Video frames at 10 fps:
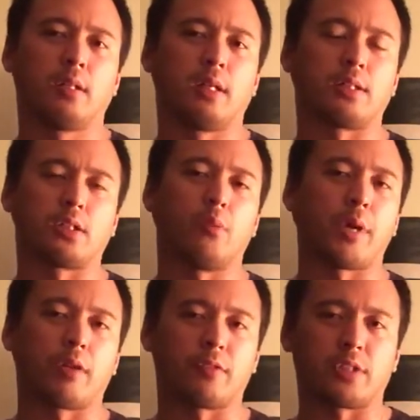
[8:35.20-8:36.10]
It's still
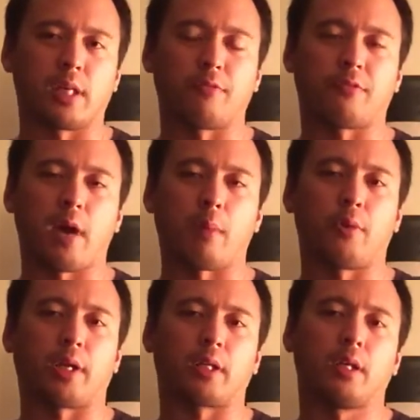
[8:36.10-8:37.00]
made of the same
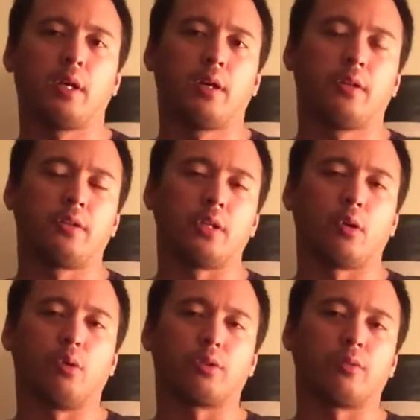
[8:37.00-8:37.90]
fabric.
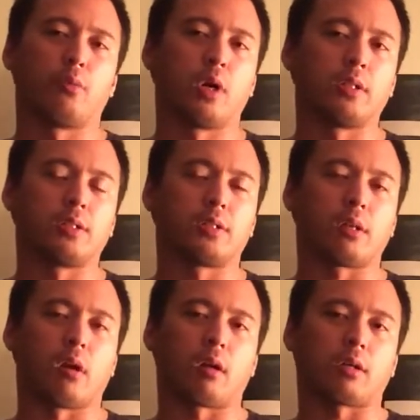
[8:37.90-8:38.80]
The older
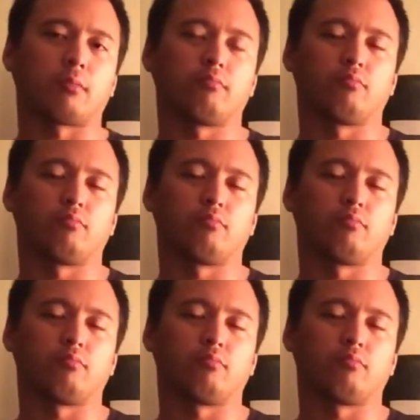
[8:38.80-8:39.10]
ones are